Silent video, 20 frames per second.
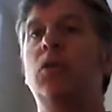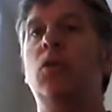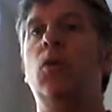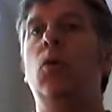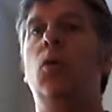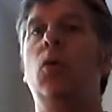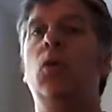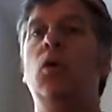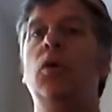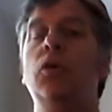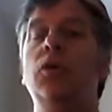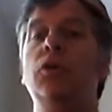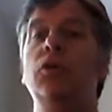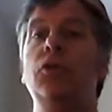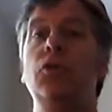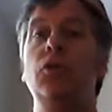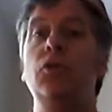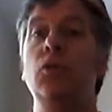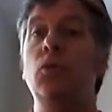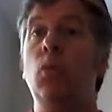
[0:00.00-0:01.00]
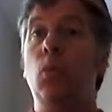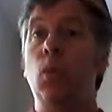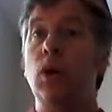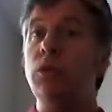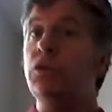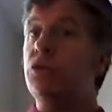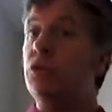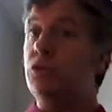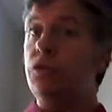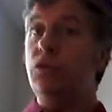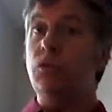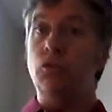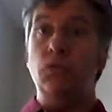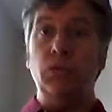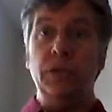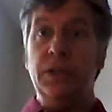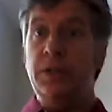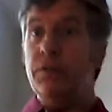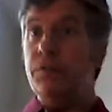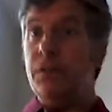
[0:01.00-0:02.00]
or you want to
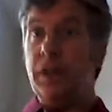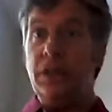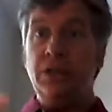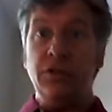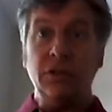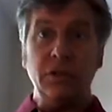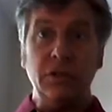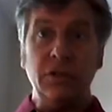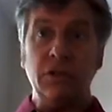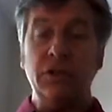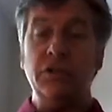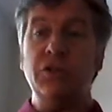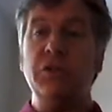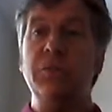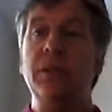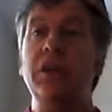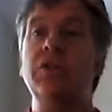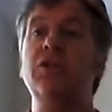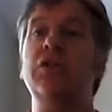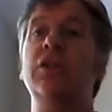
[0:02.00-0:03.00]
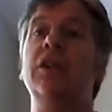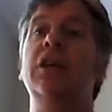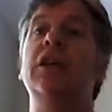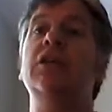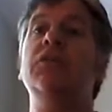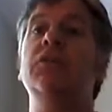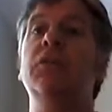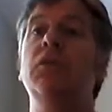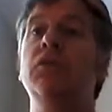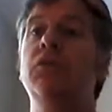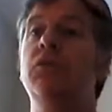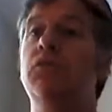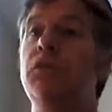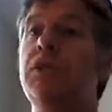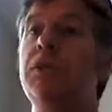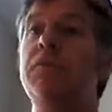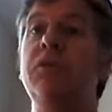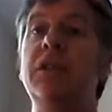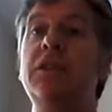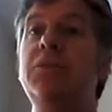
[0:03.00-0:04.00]
reinvest and you need some extra cash flow to
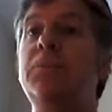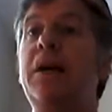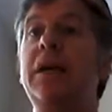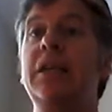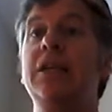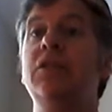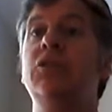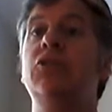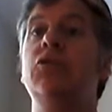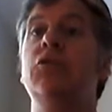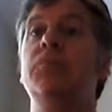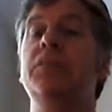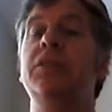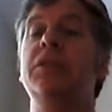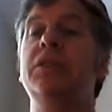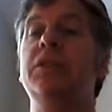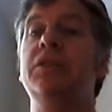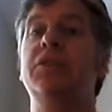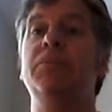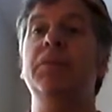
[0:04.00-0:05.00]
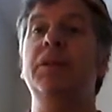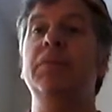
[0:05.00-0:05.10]
reinvest back into your business.